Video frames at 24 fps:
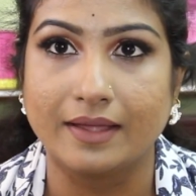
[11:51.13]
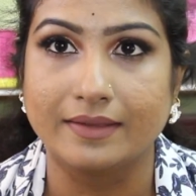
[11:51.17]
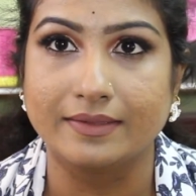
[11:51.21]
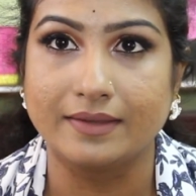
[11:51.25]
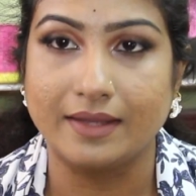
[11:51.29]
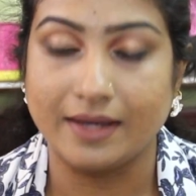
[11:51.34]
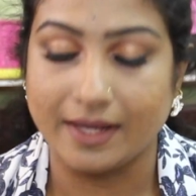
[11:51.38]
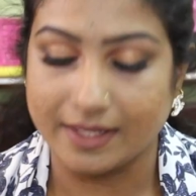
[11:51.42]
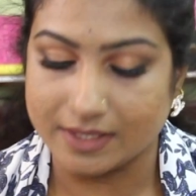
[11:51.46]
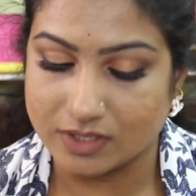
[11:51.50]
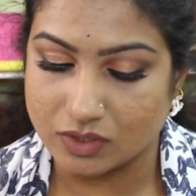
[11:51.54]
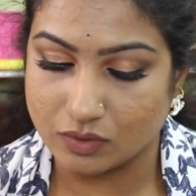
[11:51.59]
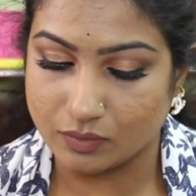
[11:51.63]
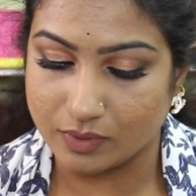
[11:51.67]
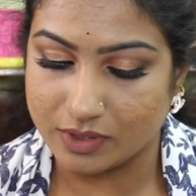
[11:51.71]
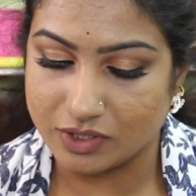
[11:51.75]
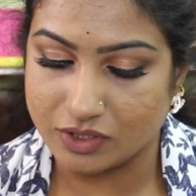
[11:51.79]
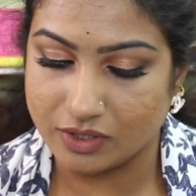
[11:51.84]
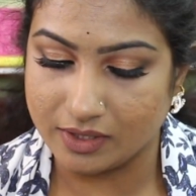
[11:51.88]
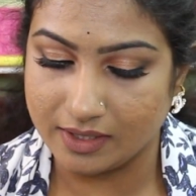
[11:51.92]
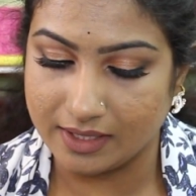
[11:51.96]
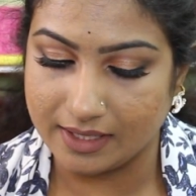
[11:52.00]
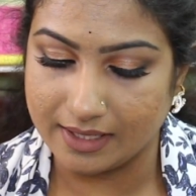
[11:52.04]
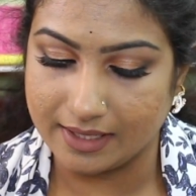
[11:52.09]
the next
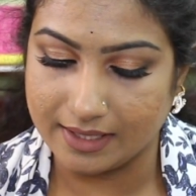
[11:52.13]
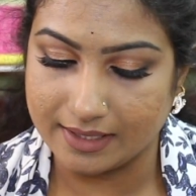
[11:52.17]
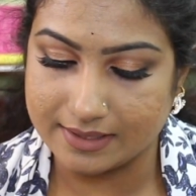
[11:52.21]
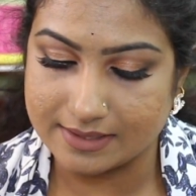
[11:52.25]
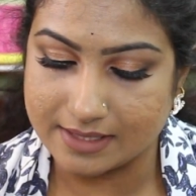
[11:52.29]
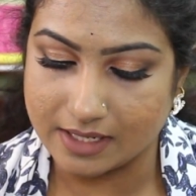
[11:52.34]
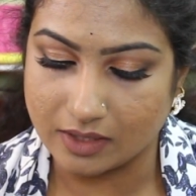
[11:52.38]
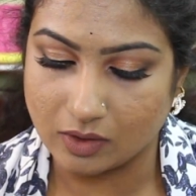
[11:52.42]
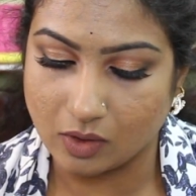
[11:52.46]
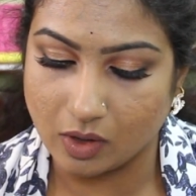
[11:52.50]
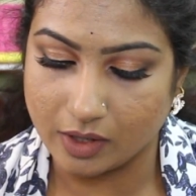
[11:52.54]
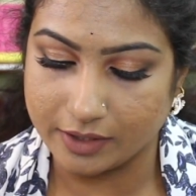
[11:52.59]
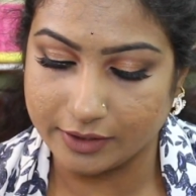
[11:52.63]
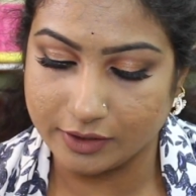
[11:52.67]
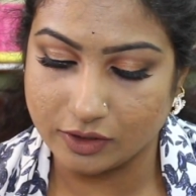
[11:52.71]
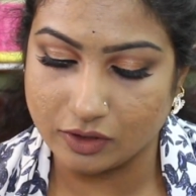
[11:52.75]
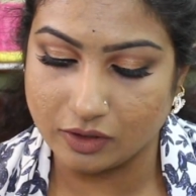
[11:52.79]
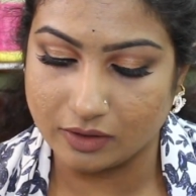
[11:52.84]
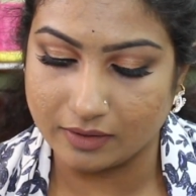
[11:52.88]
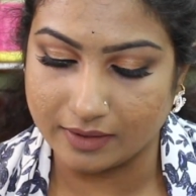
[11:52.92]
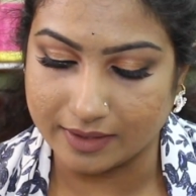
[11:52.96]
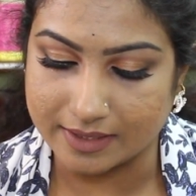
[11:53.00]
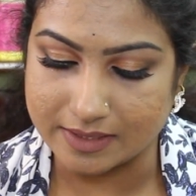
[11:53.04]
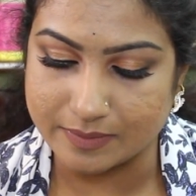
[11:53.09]
question is, according to
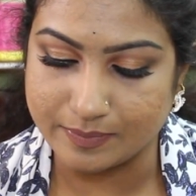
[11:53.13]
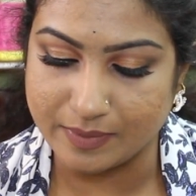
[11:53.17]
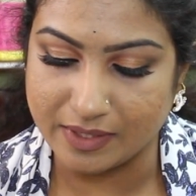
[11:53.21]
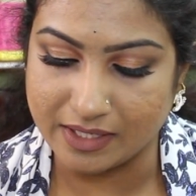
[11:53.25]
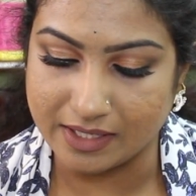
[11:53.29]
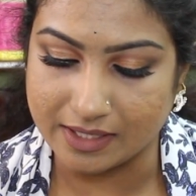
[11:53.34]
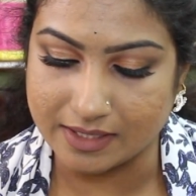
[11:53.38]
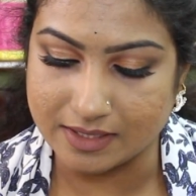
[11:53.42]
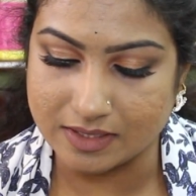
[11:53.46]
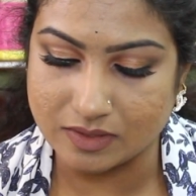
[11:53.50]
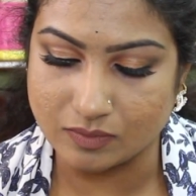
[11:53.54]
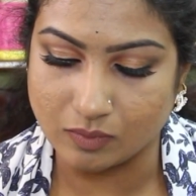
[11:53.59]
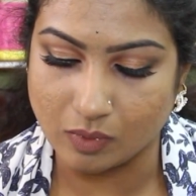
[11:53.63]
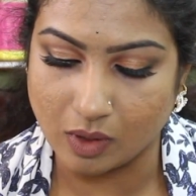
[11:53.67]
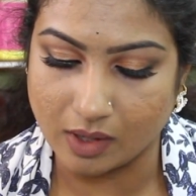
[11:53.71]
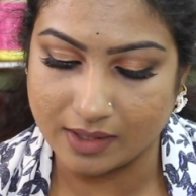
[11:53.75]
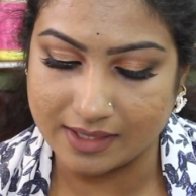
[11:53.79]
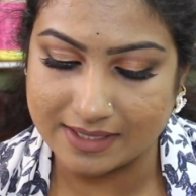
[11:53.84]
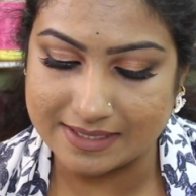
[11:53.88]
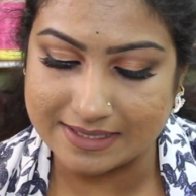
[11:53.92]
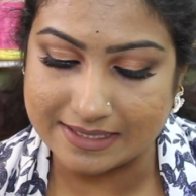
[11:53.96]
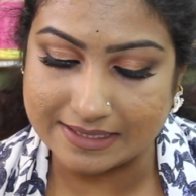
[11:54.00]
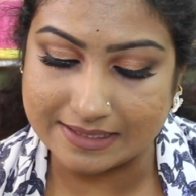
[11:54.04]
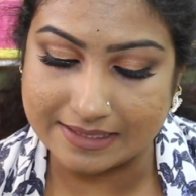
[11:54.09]
your experience, what
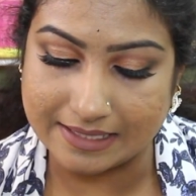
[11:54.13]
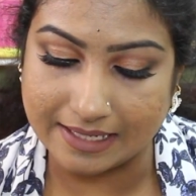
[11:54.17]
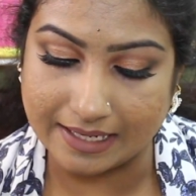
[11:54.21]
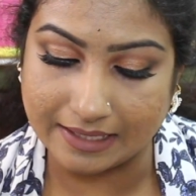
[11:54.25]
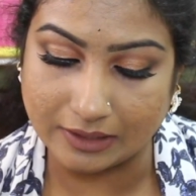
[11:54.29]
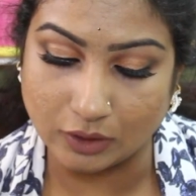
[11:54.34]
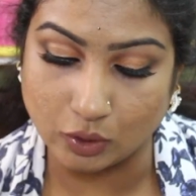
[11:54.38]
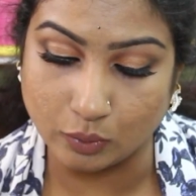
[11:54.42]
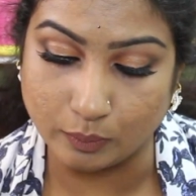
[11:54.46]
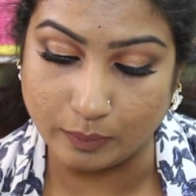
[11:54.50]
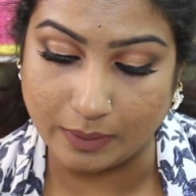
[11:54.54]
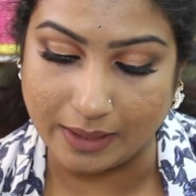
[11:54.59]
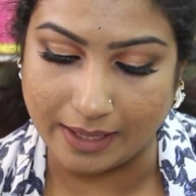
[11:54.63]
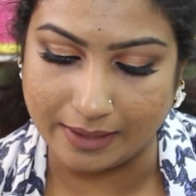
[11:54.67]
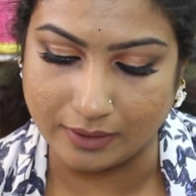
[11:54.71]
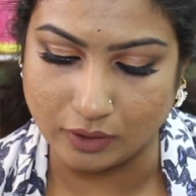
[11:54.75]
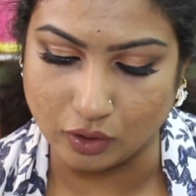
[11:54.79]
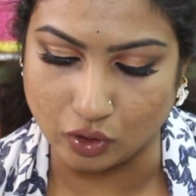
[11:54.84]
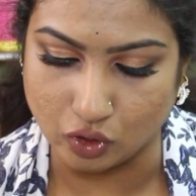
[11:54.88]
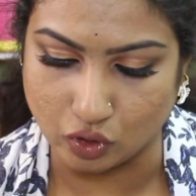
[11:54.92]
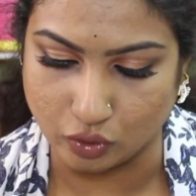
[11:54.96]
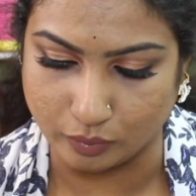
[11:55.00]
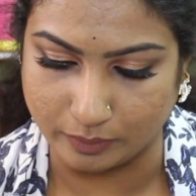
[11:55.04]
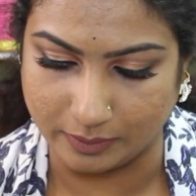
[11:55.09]
does it take to be a
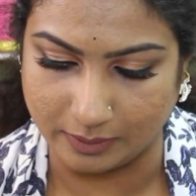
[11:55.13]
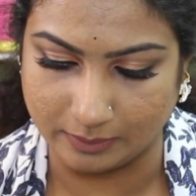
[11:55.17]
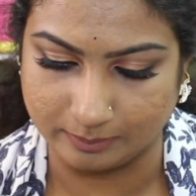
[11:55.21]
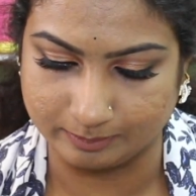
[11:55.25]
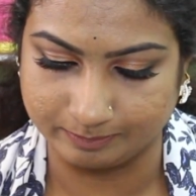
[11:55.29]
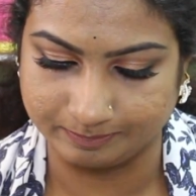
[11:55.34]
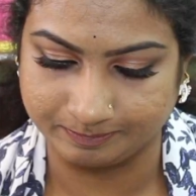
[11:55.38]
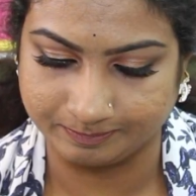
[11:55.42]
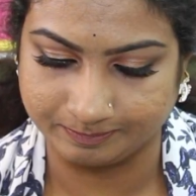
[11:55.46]
YouTuber?